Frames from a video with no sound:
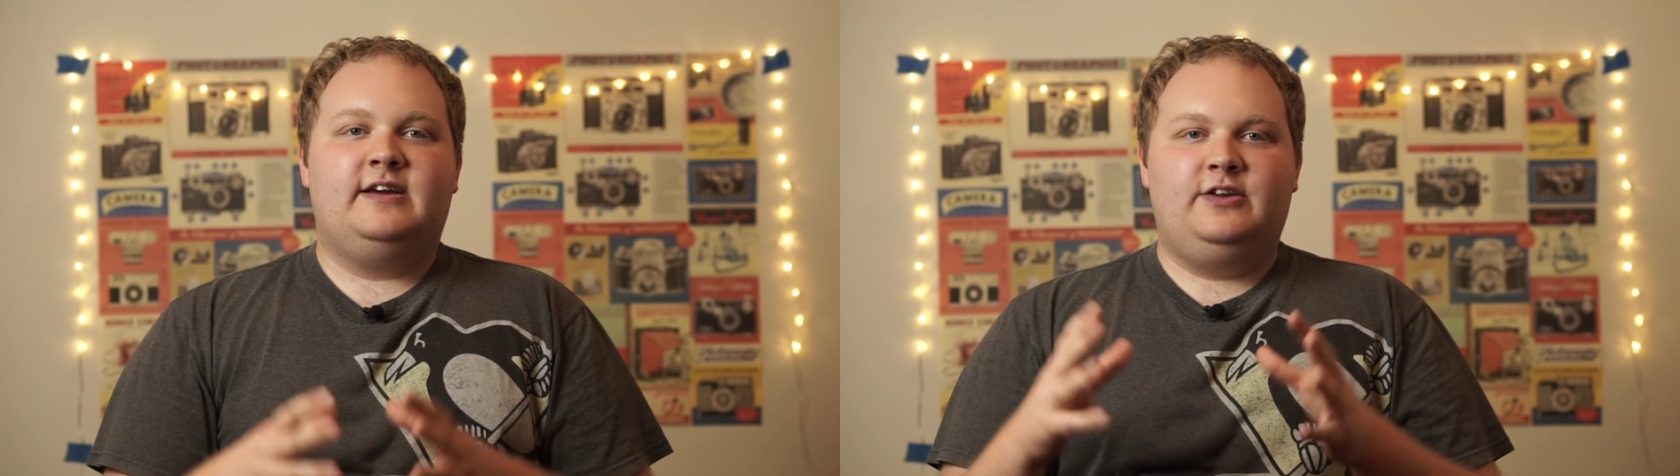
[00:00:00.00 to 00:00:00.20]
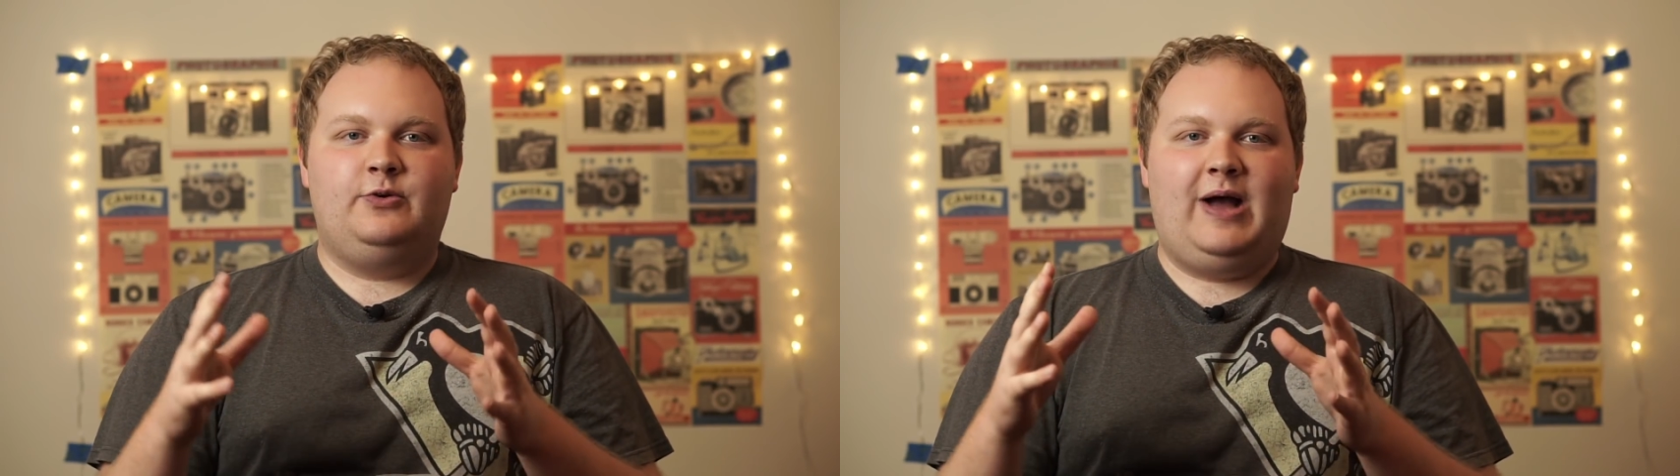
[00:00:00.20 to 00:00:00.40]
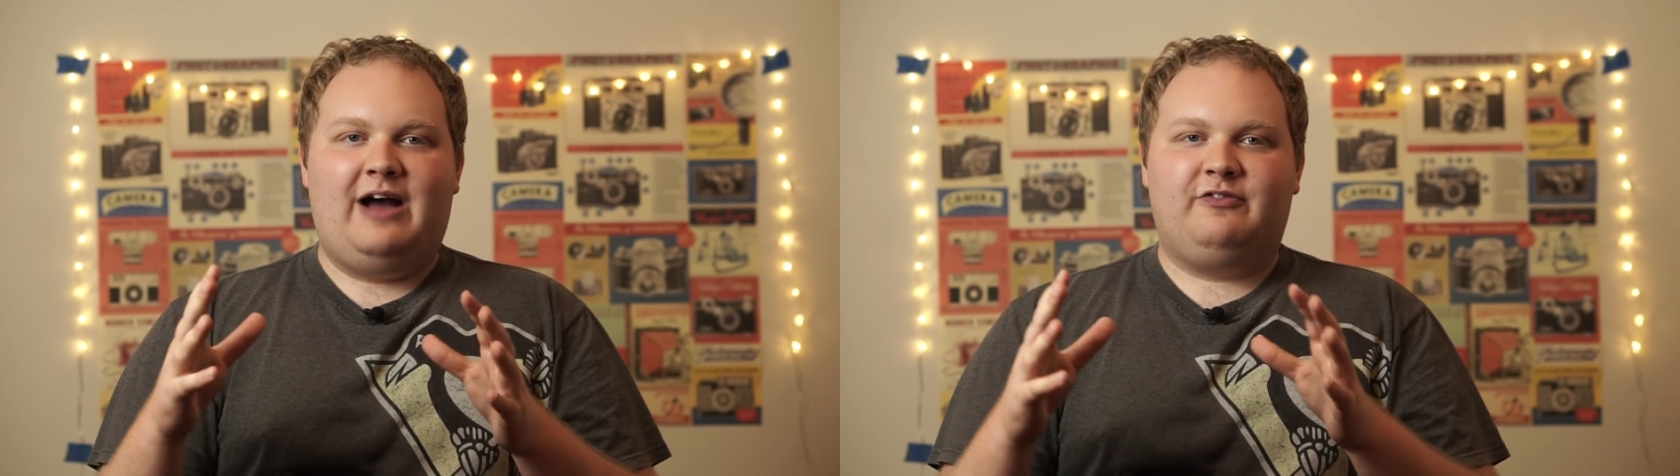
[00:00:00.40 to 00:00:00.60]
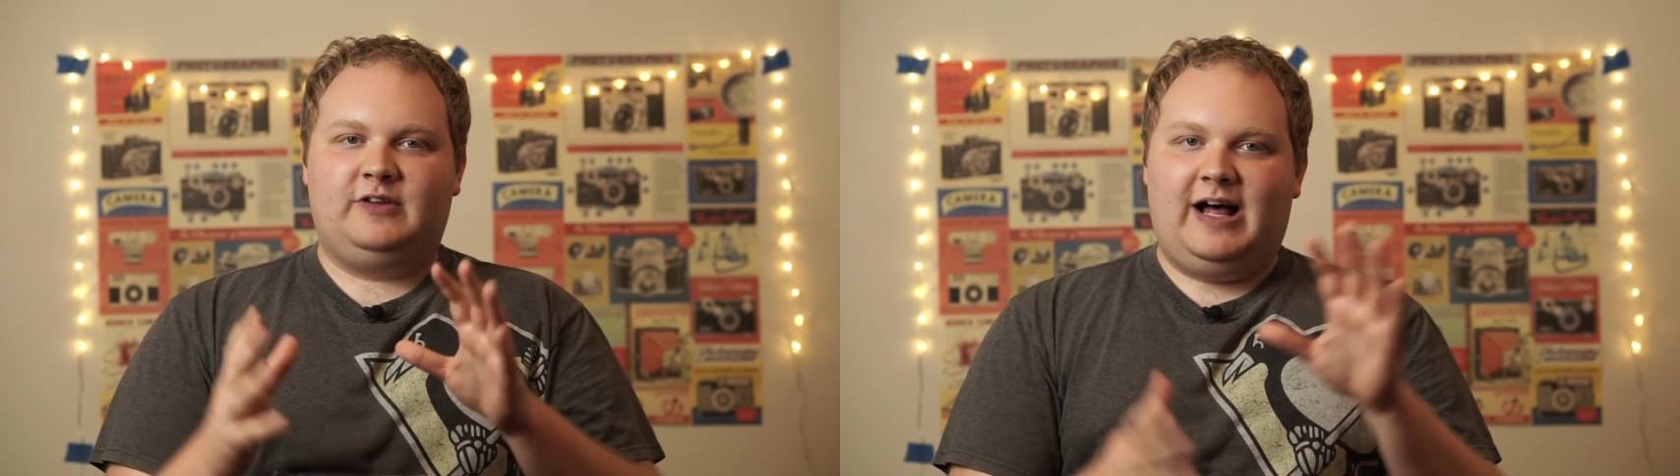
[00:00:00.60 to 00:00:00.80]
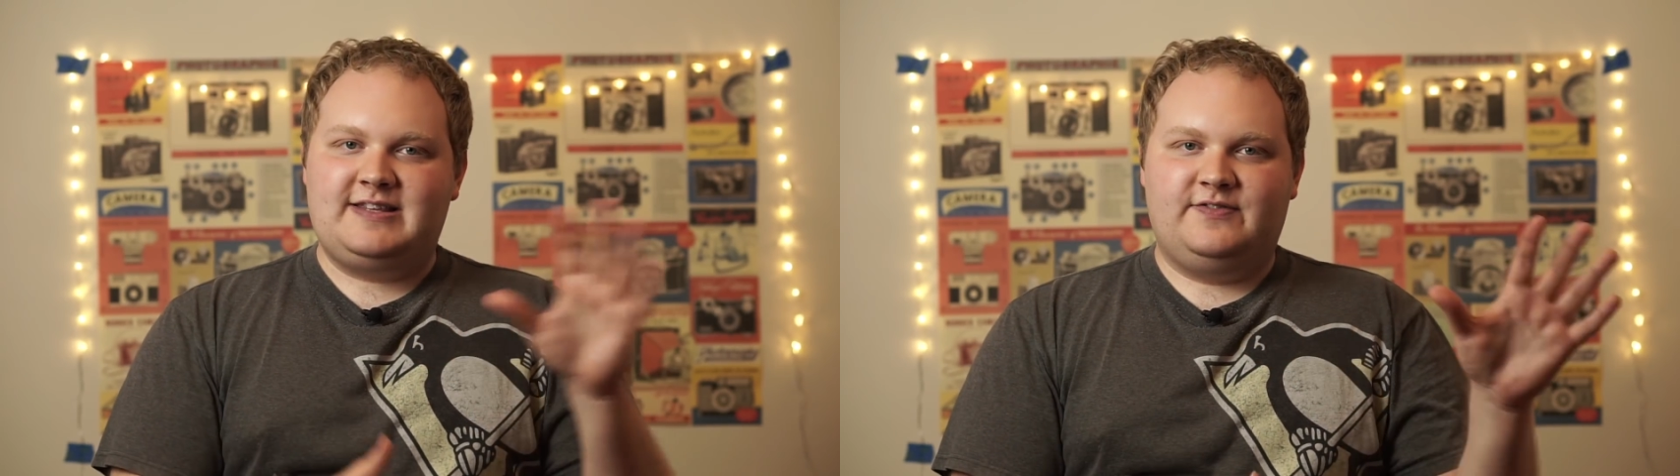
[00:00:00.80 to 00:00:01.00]
you have
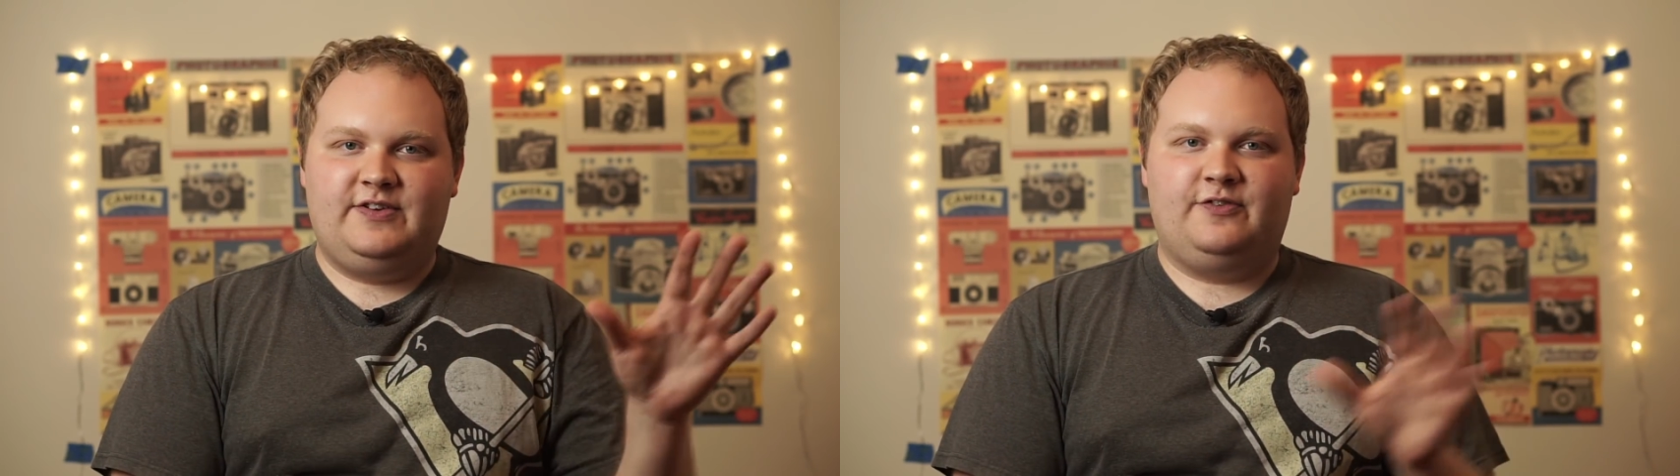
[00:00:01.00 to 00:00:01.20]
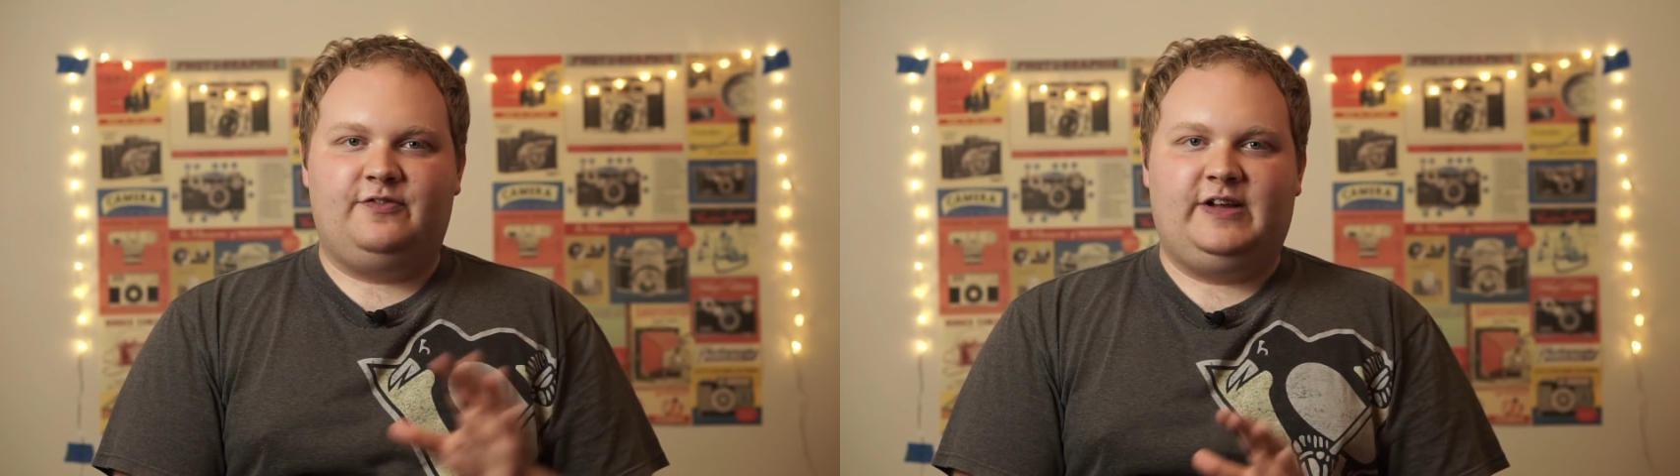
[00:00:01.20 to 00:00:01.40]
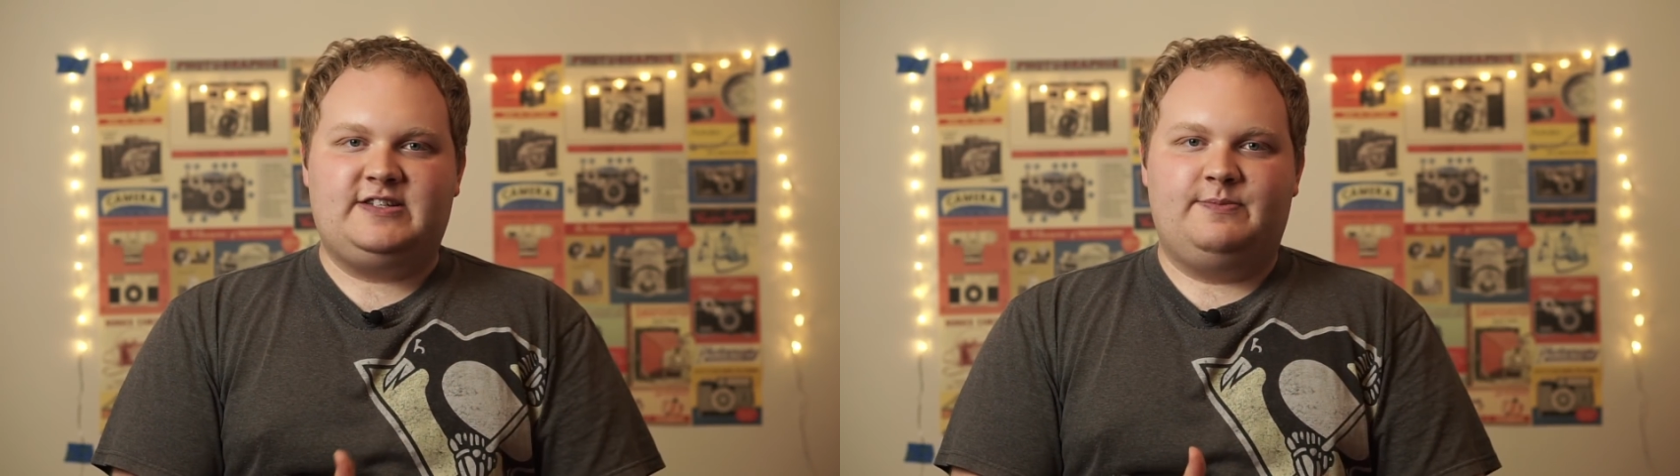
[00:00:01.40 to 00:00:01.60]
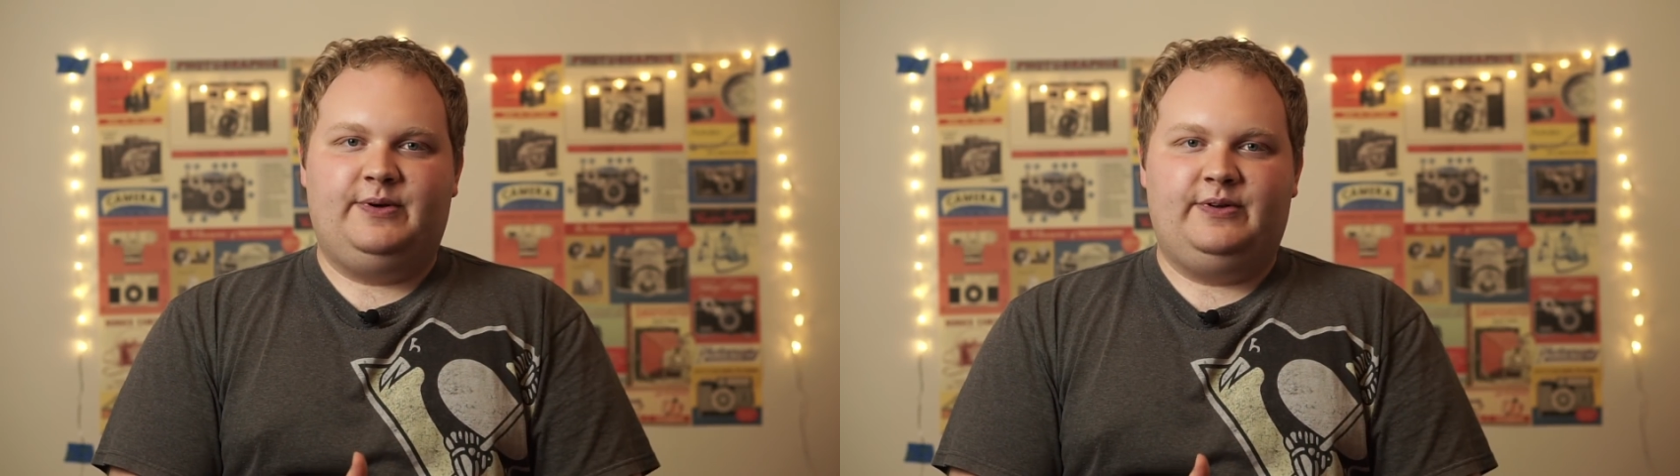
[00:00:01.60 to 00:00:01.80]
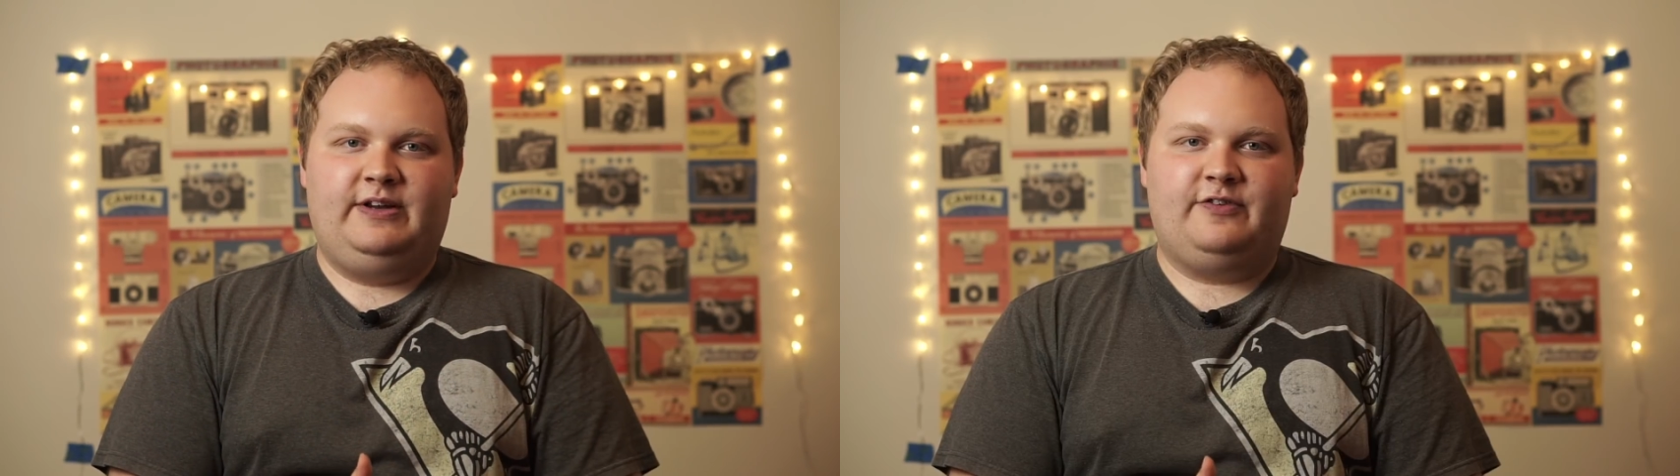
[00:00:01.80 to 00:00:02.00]
lots of different
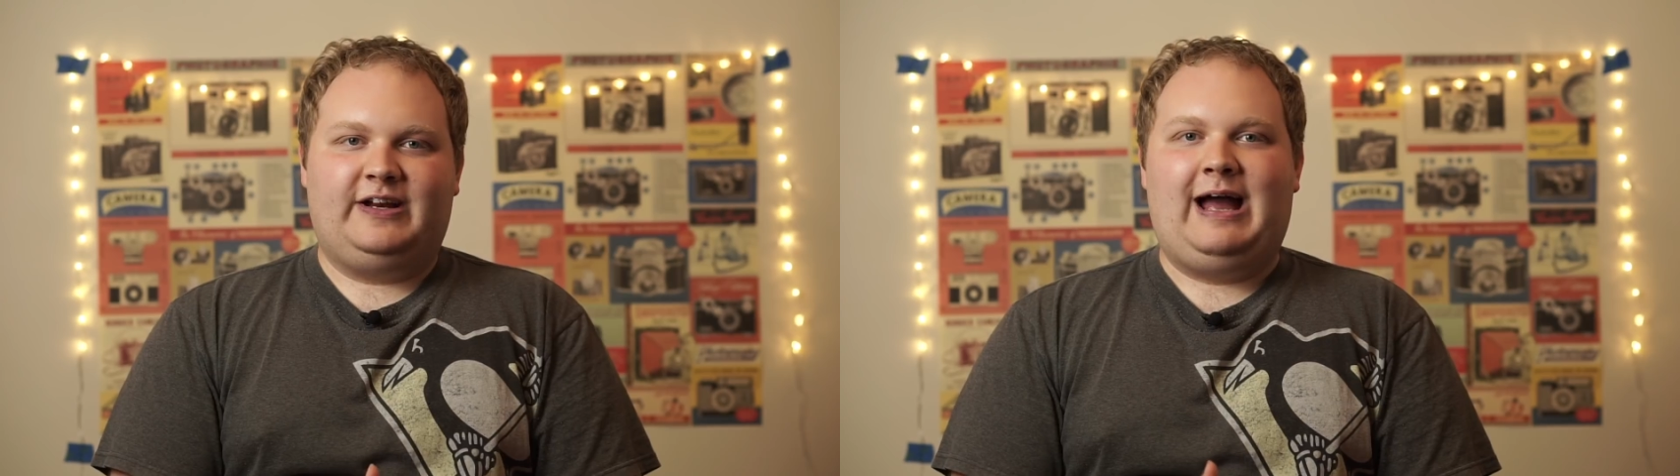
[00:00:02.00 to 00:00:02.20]
flexibility for